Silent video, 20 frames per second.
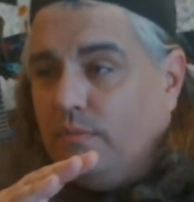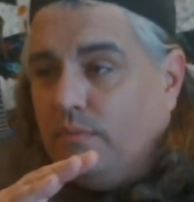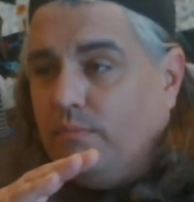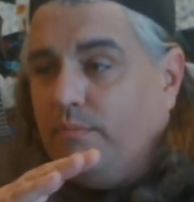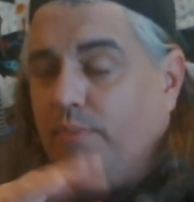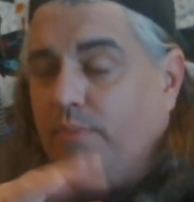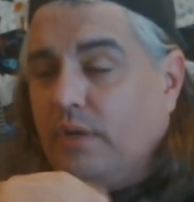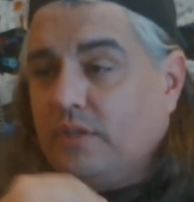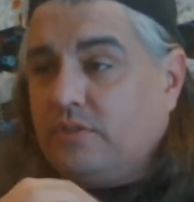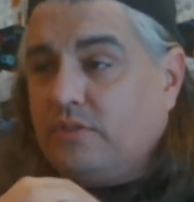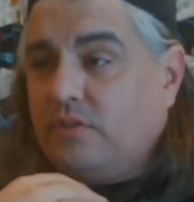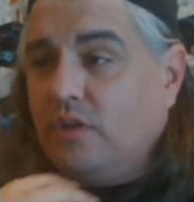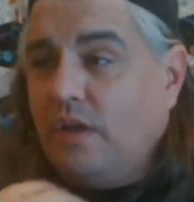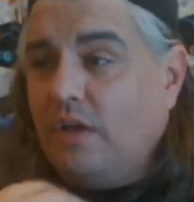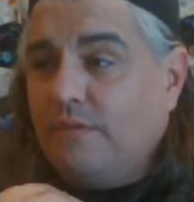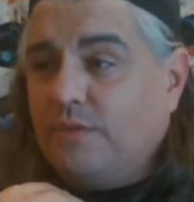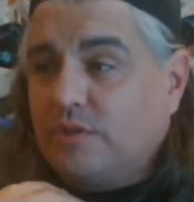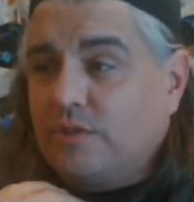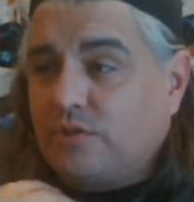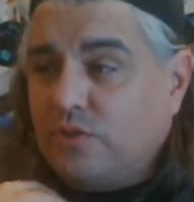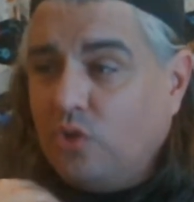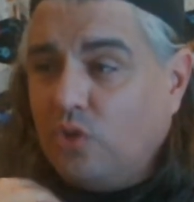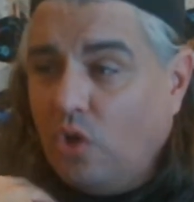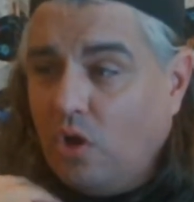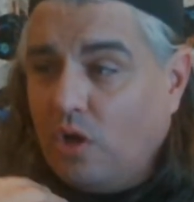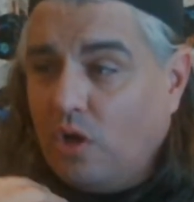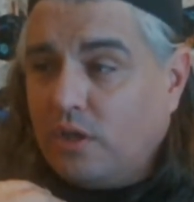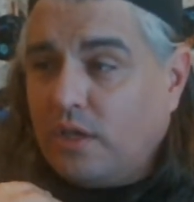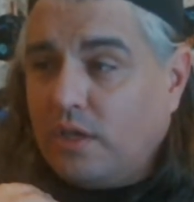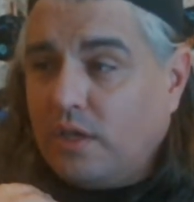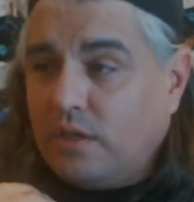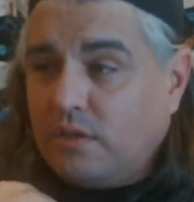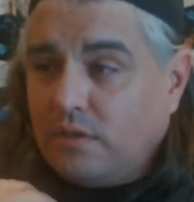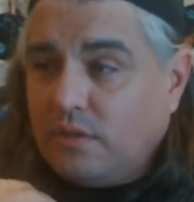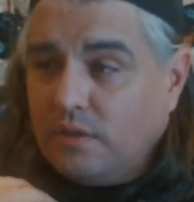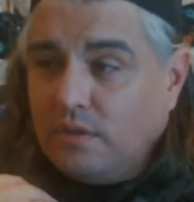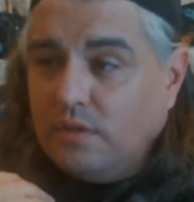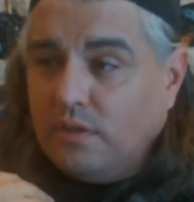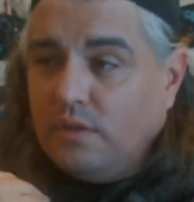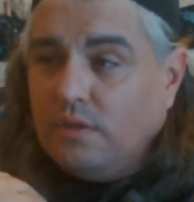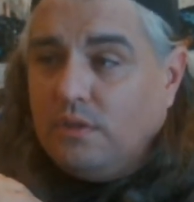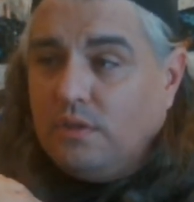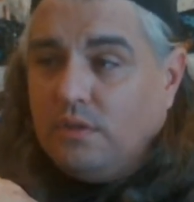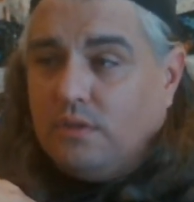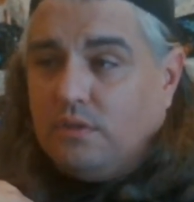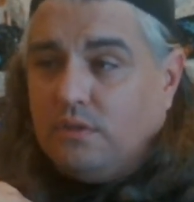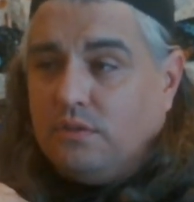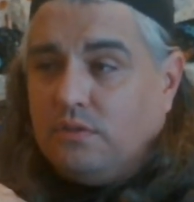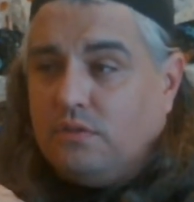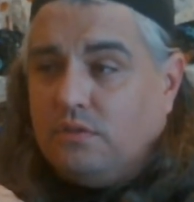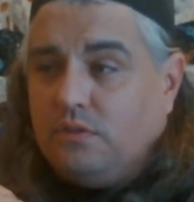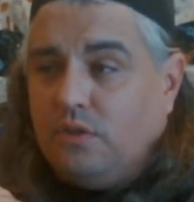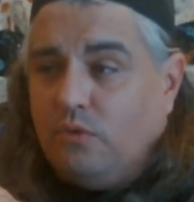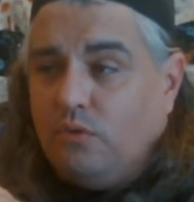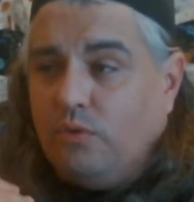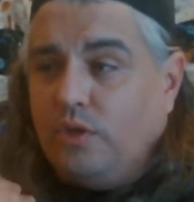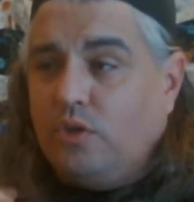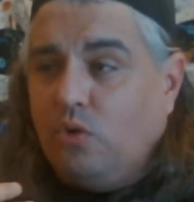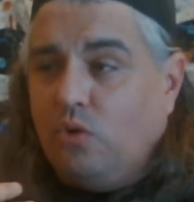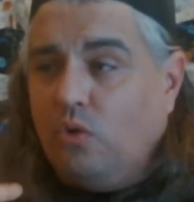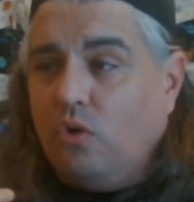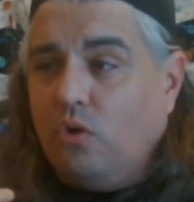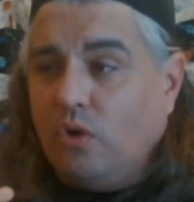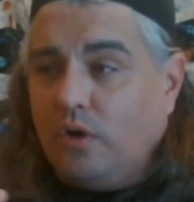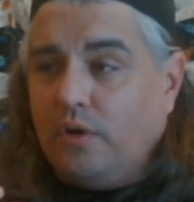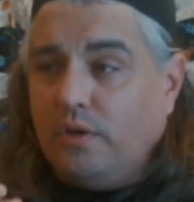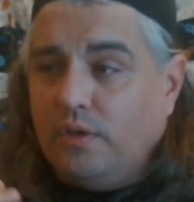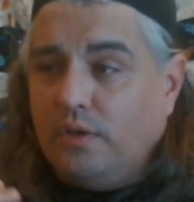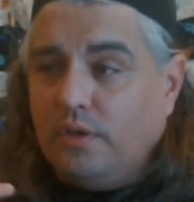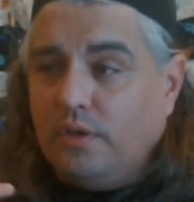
But I still have this longing to record.